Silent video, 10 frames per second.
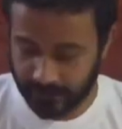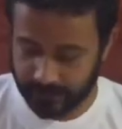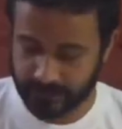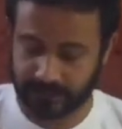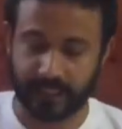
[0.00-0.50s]
it
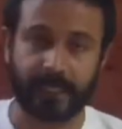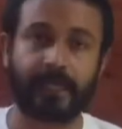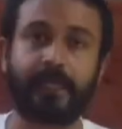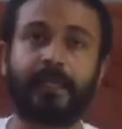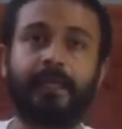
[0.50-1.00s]
is
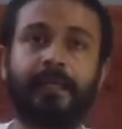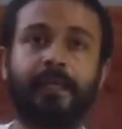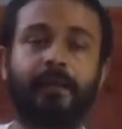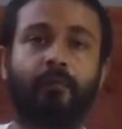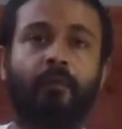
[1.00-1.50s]

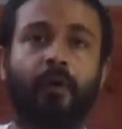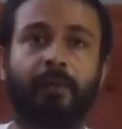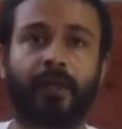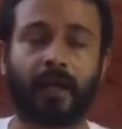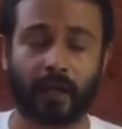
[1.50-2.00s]
directly
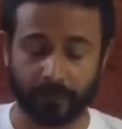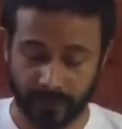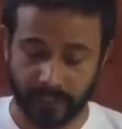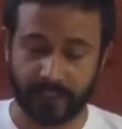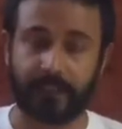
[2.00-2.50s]
warming up
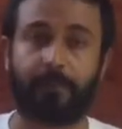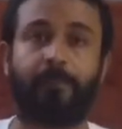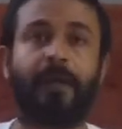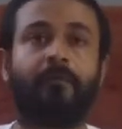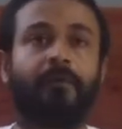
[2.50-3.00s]
the
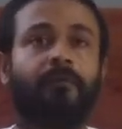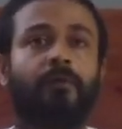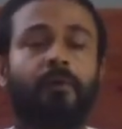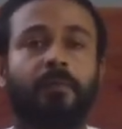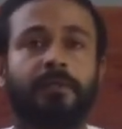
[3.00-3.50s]
pelvic
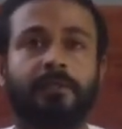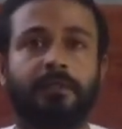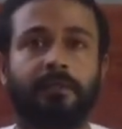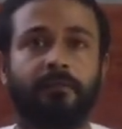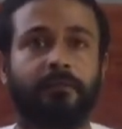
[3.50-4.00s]
floor muscle,